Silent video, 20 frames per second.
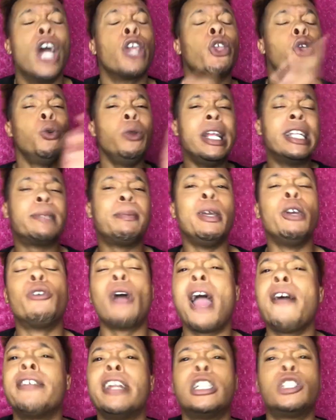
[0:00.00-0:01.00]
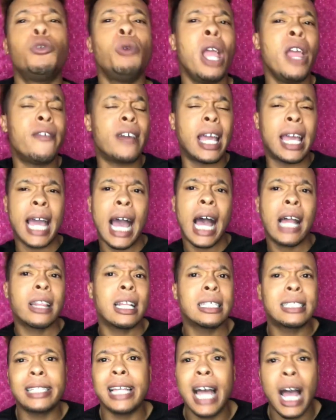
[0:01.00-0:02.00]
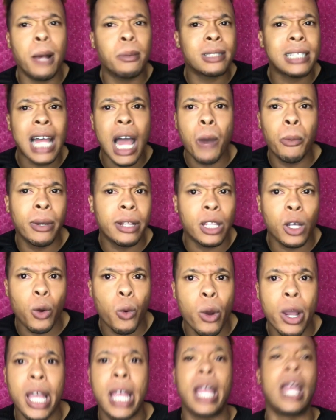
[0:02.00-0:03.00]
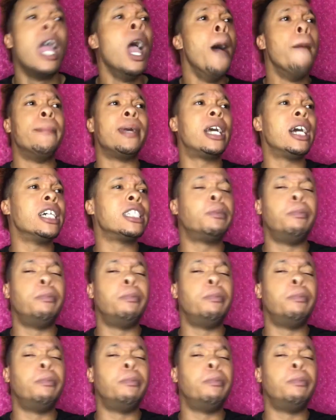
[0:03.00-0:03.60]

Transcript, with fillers: You need to be grateful that you even got this time slot with the queen because,